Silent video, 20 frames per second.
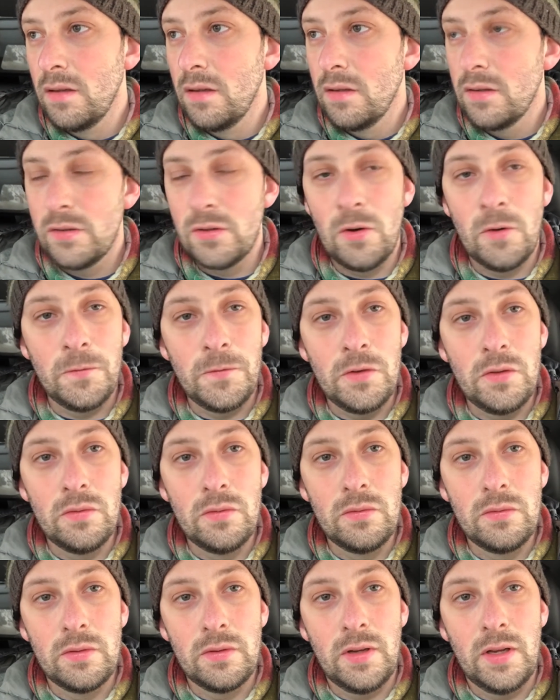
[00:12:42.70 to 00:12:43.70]
So if
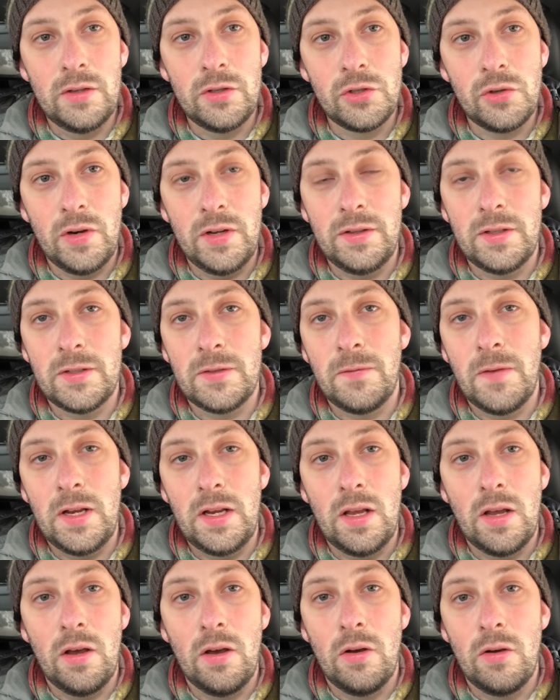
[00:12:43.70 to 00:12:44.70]
you enjoyed this
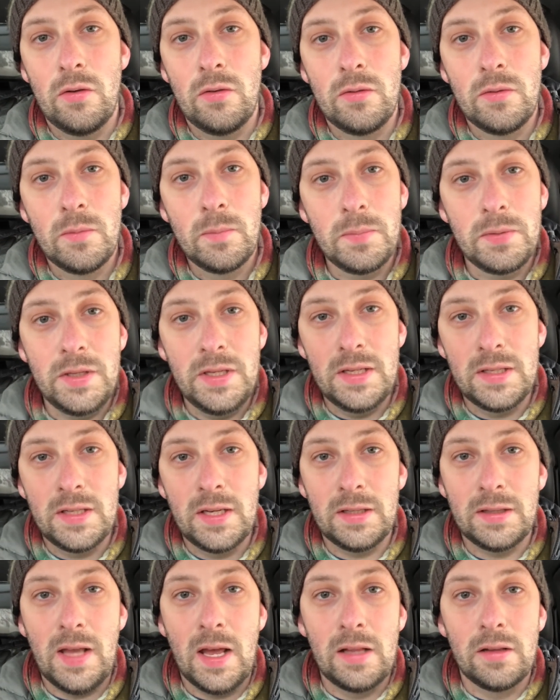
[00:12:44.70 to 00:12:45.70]
video, please
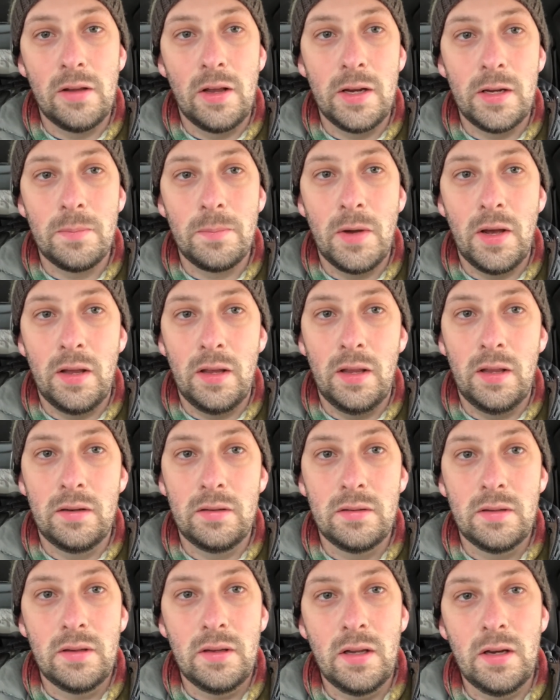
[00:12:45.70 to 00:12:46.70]
hit that like
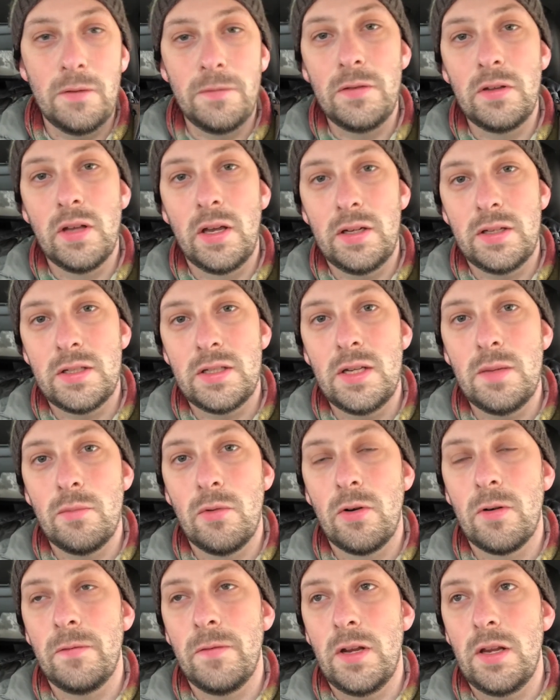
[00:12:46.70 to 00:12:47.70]
button. And if you'd like to see
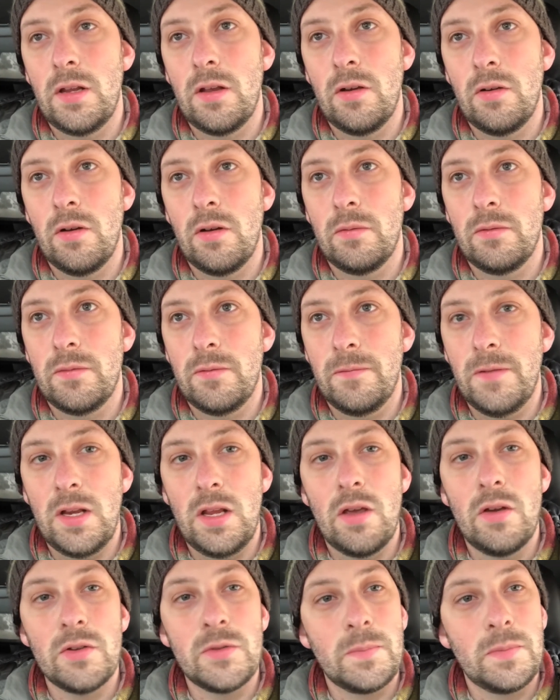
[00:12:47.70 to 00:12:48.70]
more
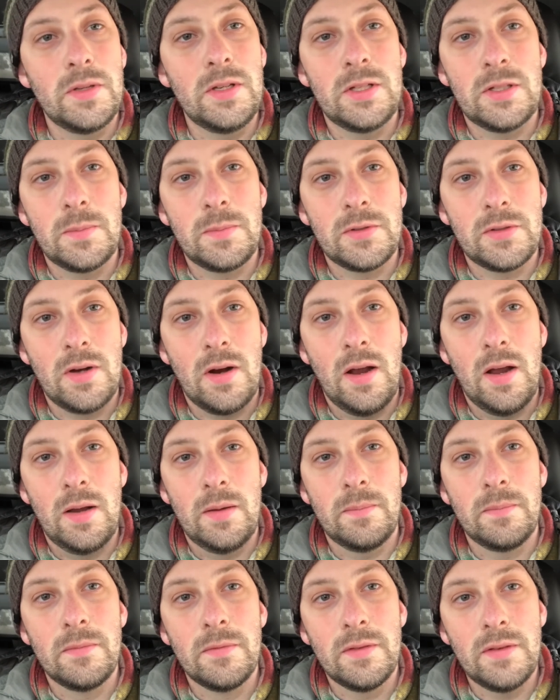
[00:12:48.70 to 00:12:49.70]
videos, please
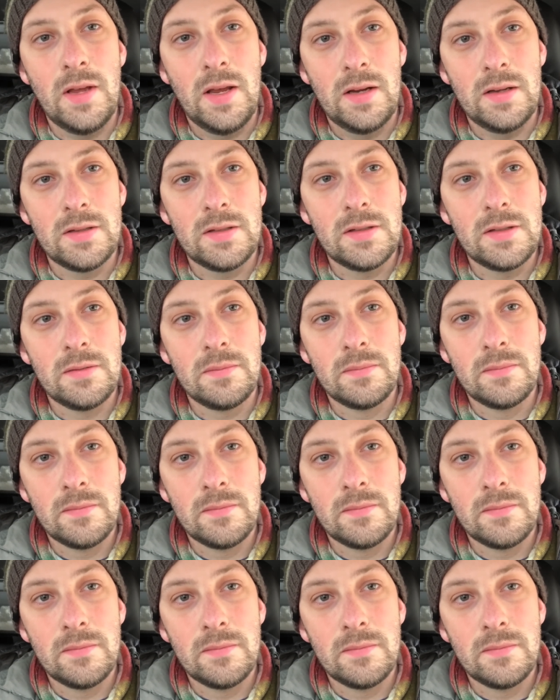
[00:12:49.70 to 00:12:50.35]
subscribe. Thanks.